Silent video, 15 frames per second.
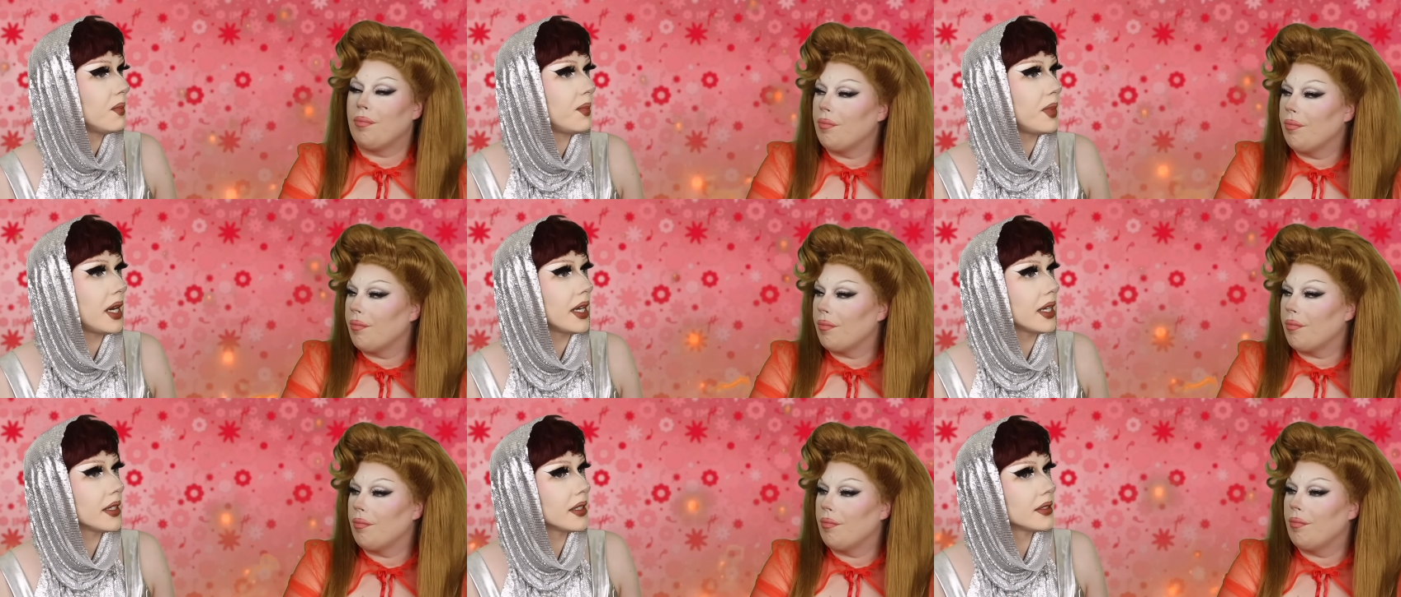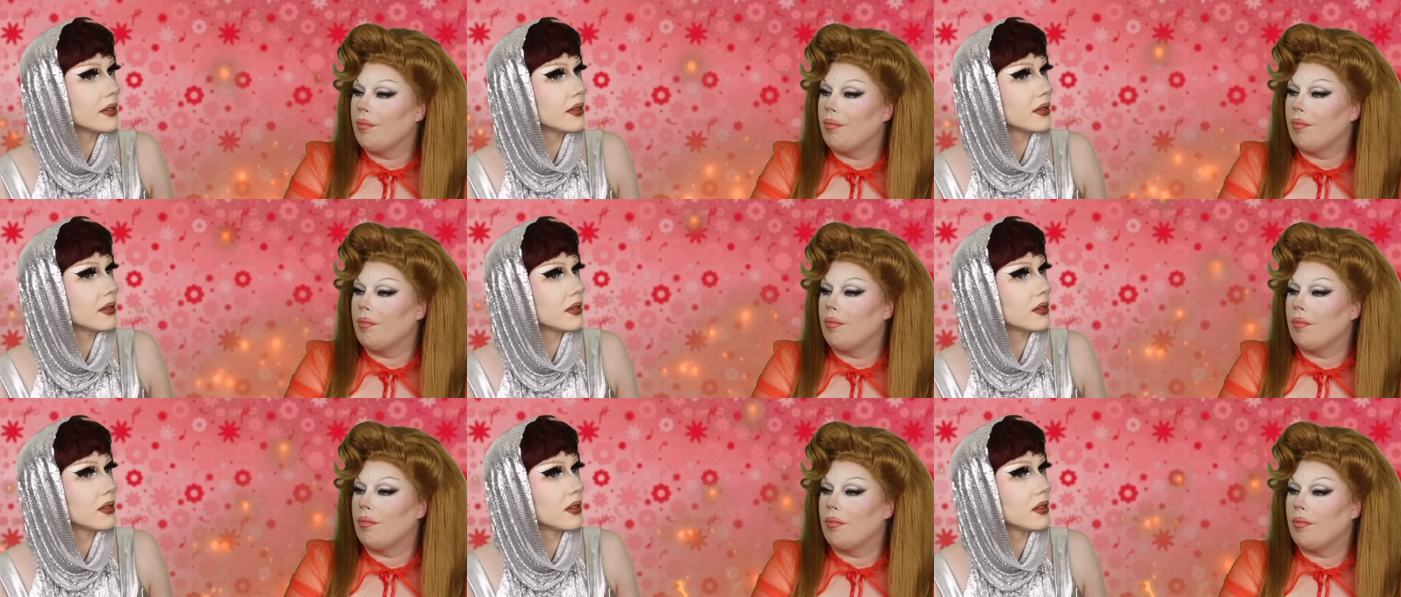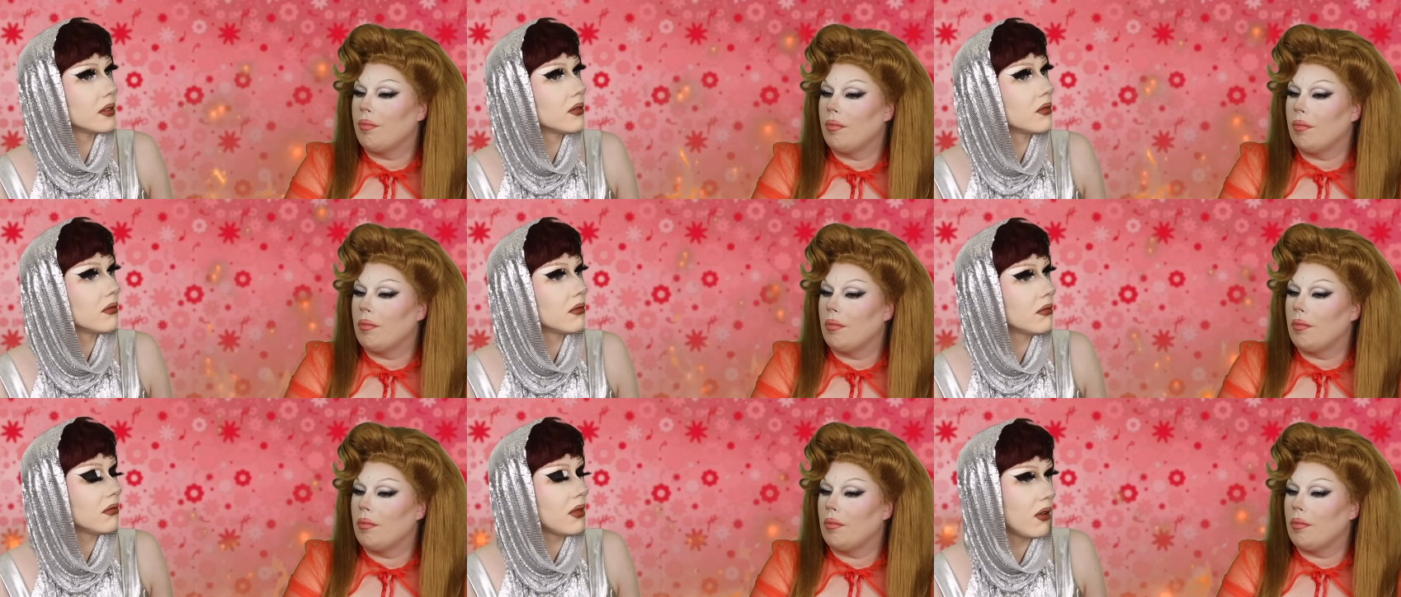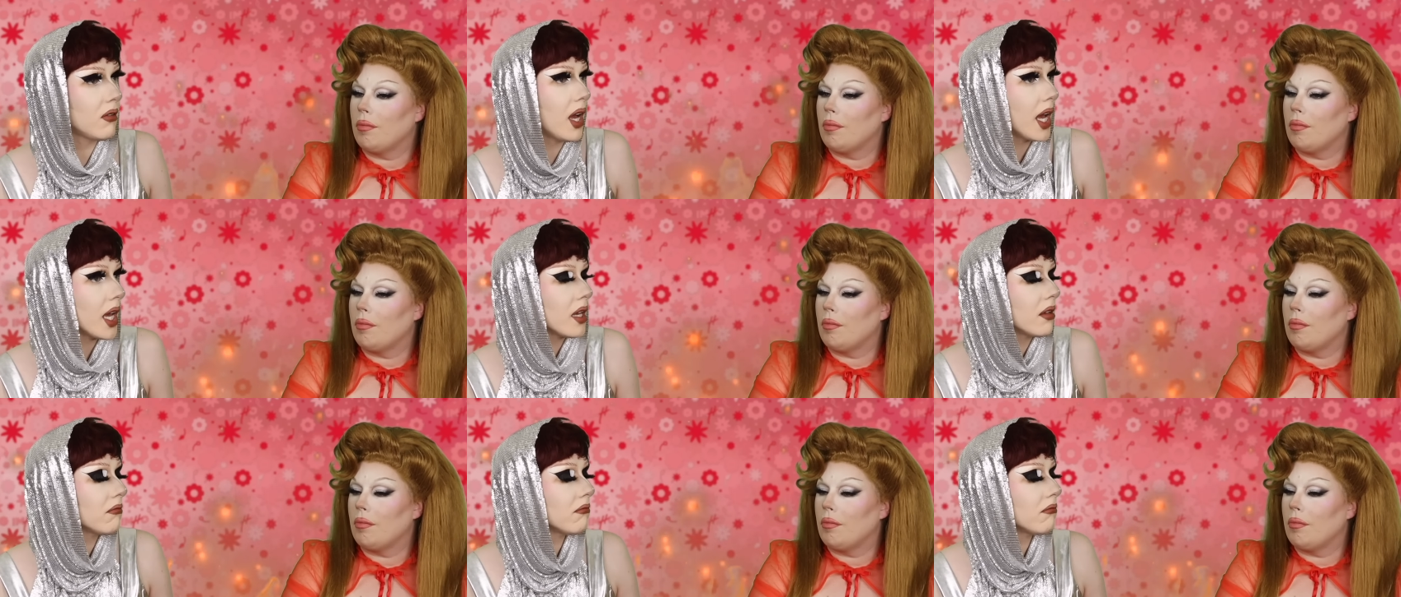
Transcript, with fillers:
Speaker 1: But okay.